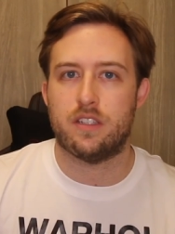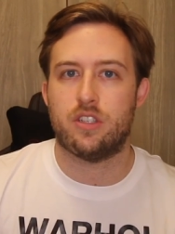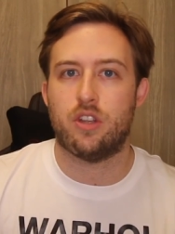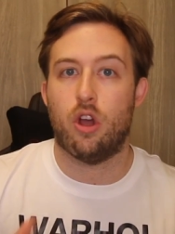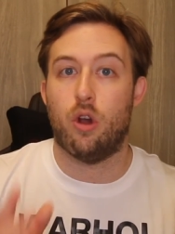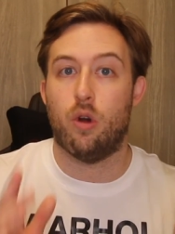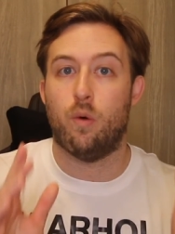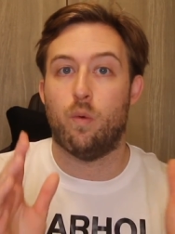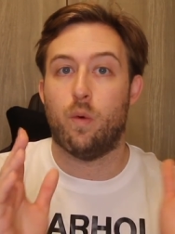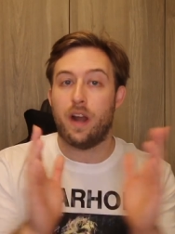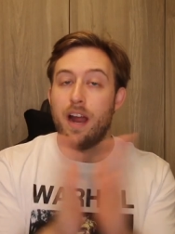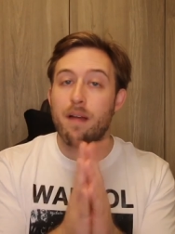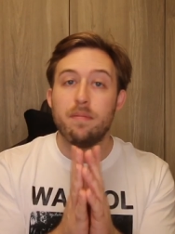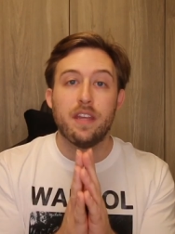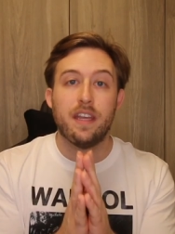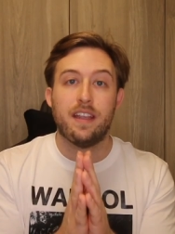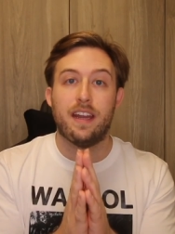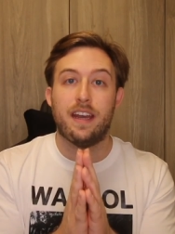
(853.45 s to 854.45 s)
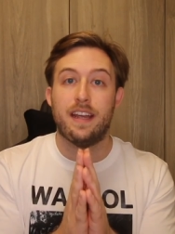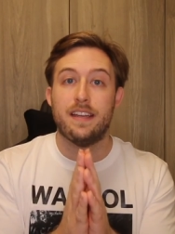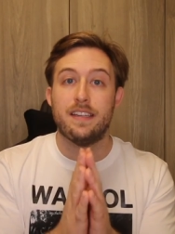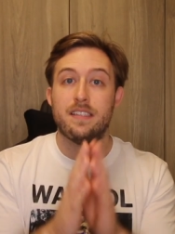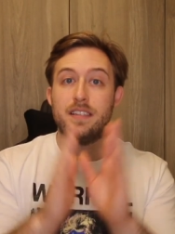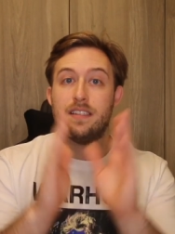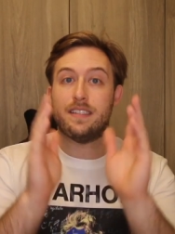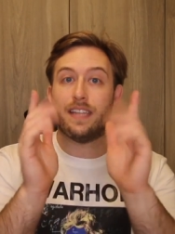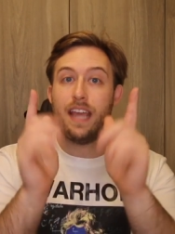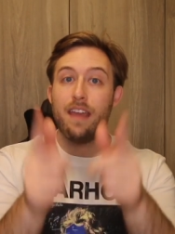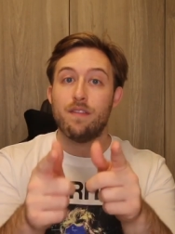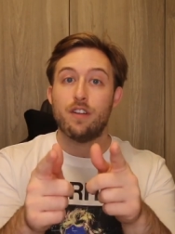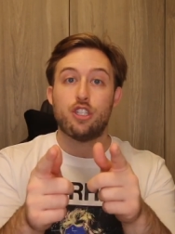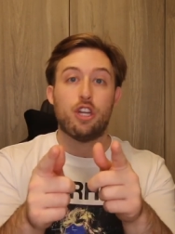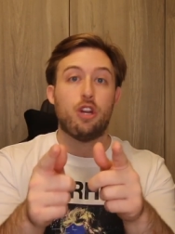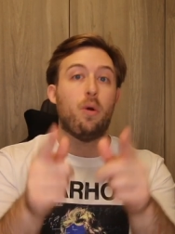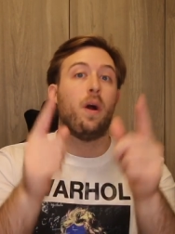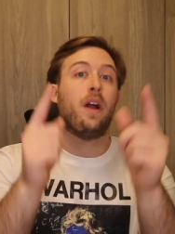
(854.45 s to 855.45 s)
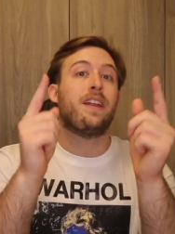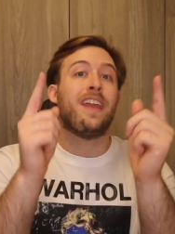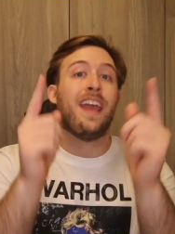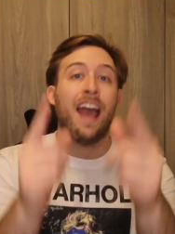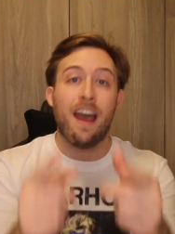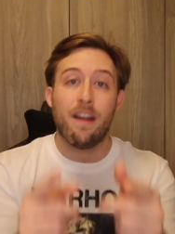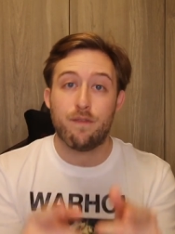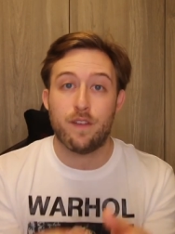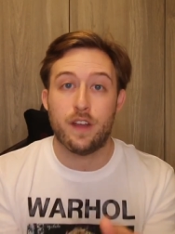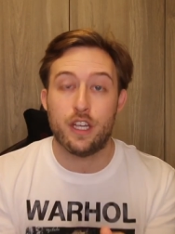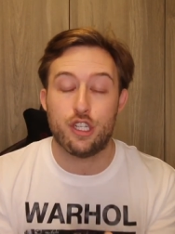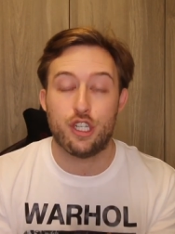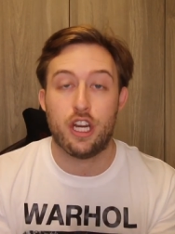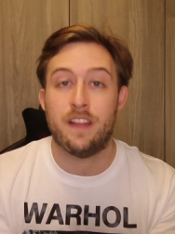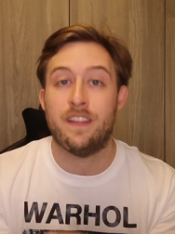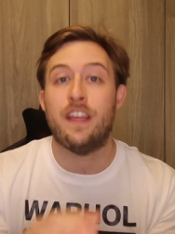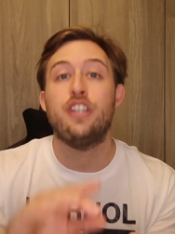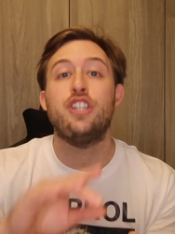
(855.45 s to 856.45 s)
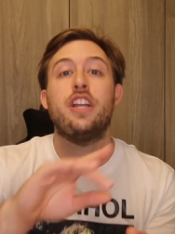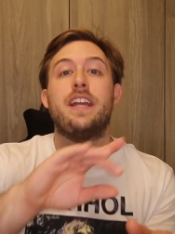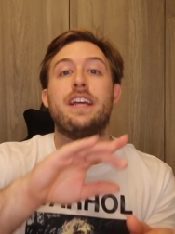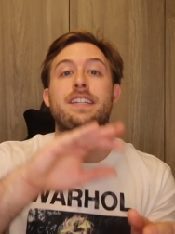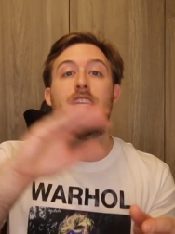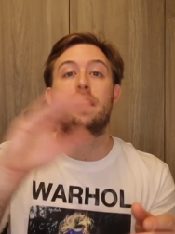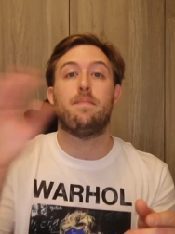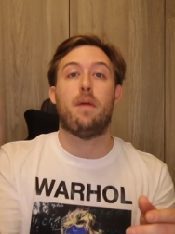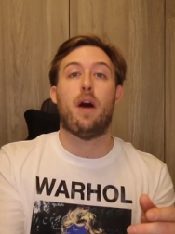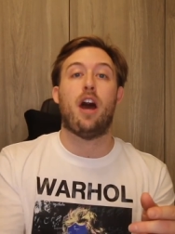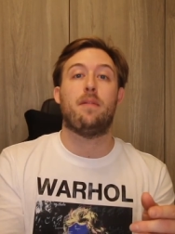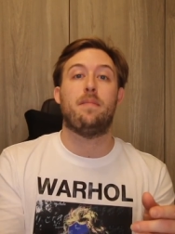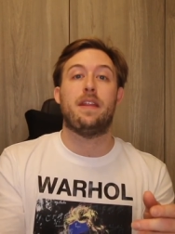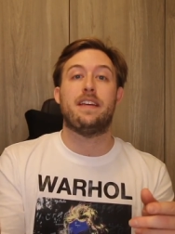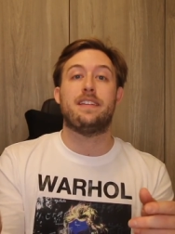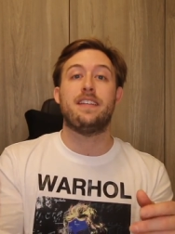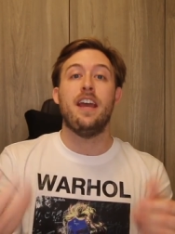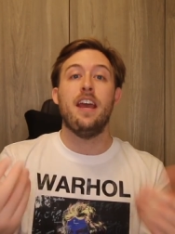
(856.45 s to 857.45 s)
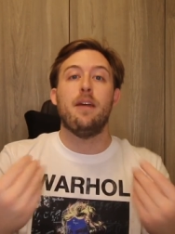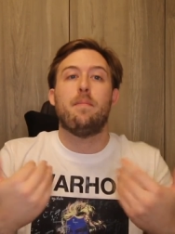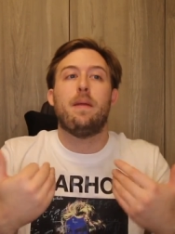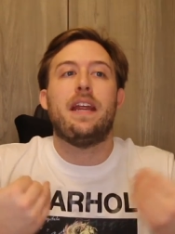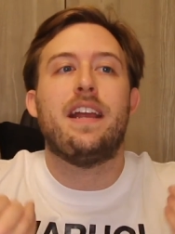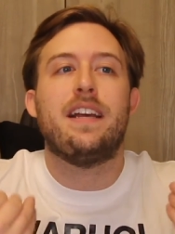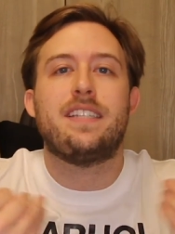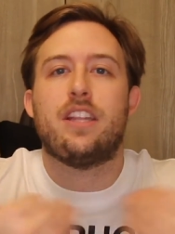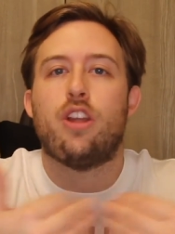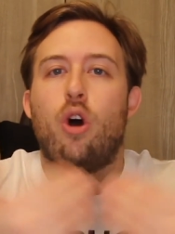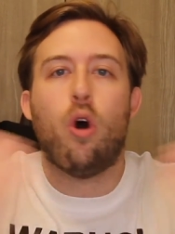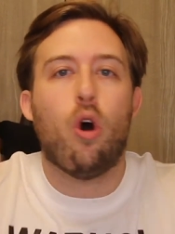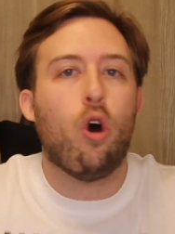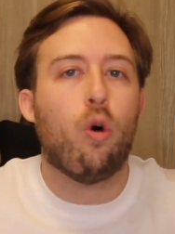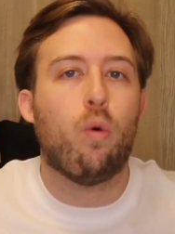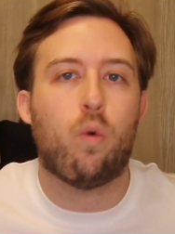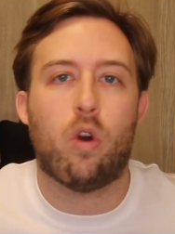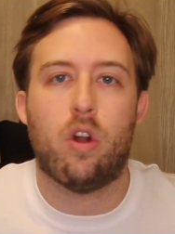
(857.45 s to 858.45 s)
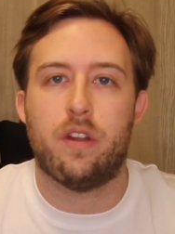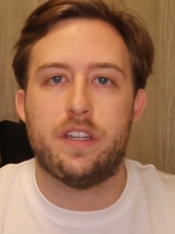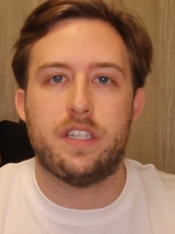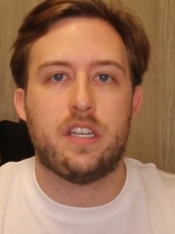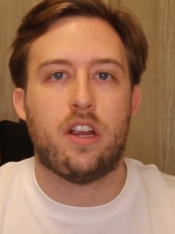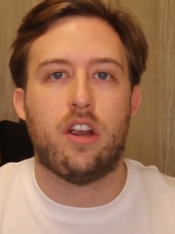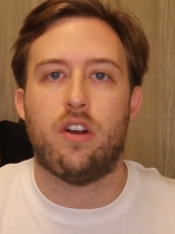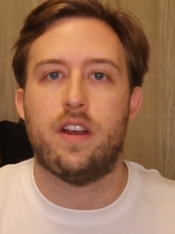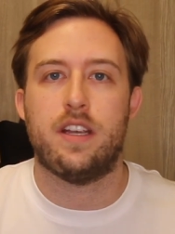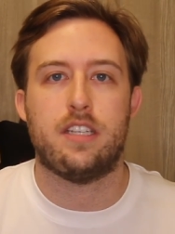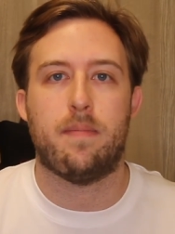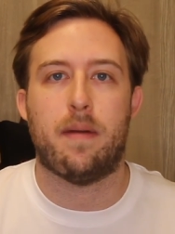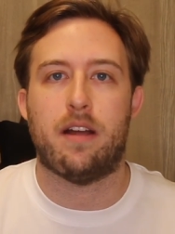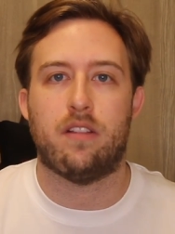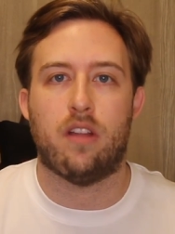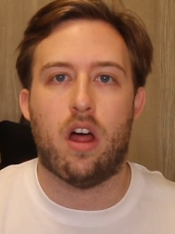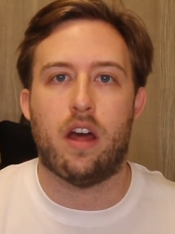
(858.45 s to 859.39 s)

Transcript: So, what I'm thinking is David should go on Catfish and they should get to the bottom of this because the whole world is curious about